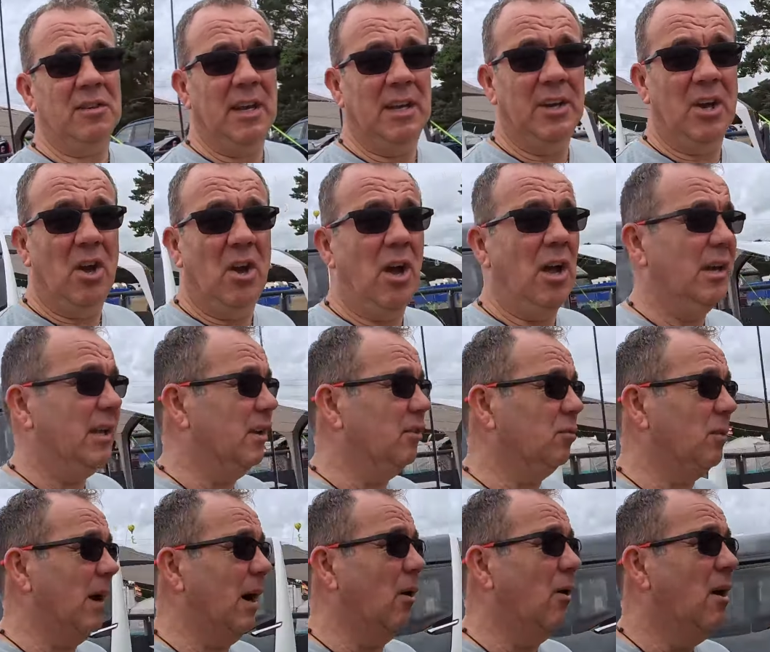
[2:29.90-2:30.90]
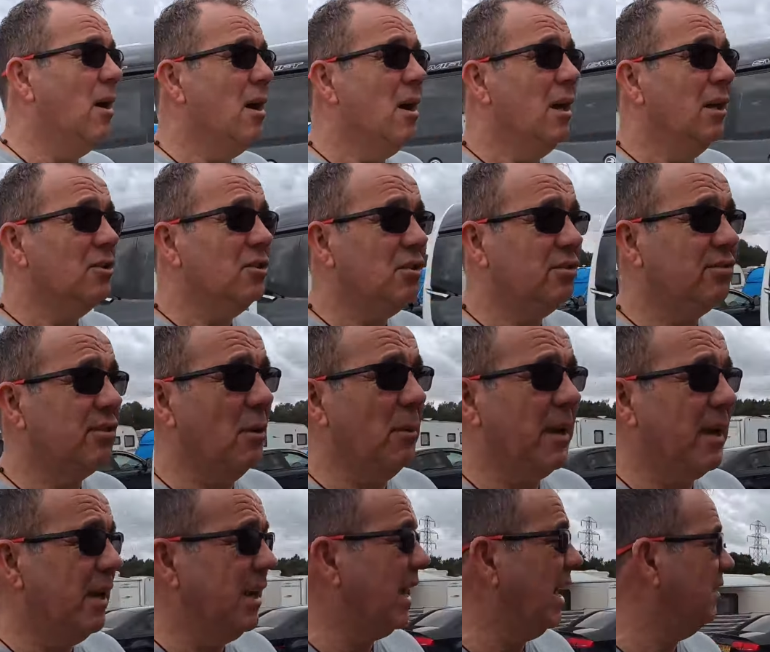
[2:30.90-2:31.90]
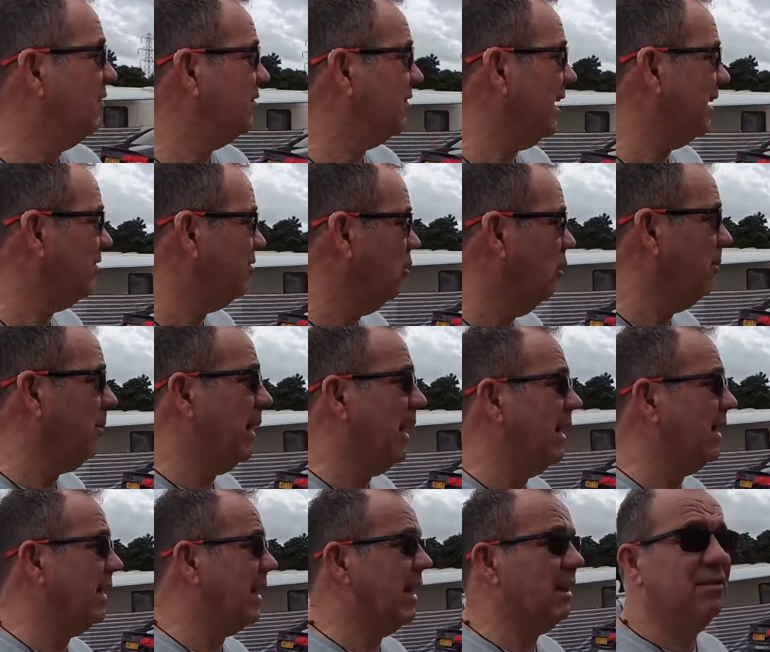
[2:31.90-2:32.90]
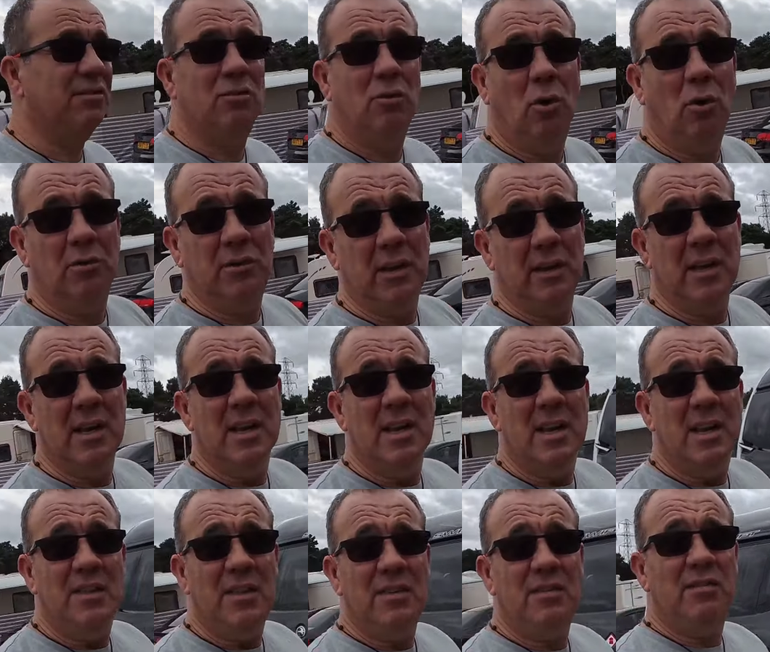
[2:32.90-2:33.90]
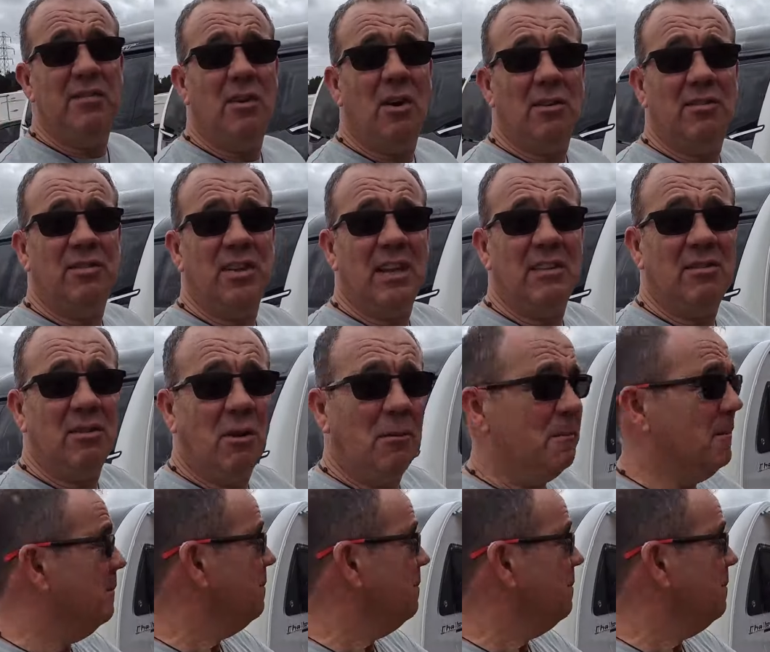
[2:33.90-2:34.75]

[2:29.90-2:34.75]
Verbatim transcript: and early as well, just so we can get set up and get sorted. This is our setup.